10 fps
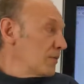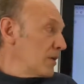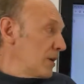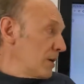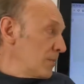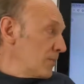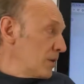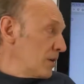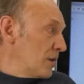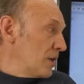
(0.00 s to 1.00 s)
the air
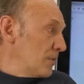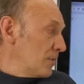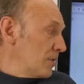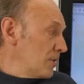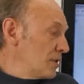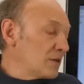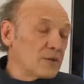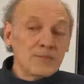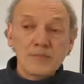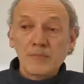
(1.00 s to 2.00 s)
became indeed
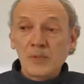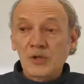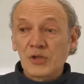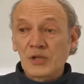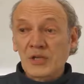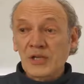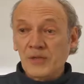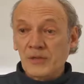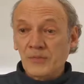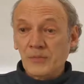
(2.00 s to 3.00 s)
much
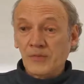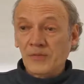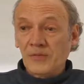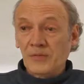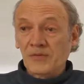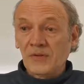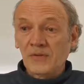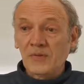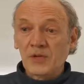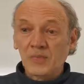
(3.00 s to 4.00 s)
cleaner, was
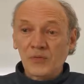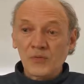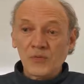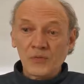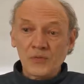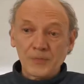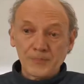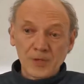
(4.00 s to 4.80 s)
successfully improved,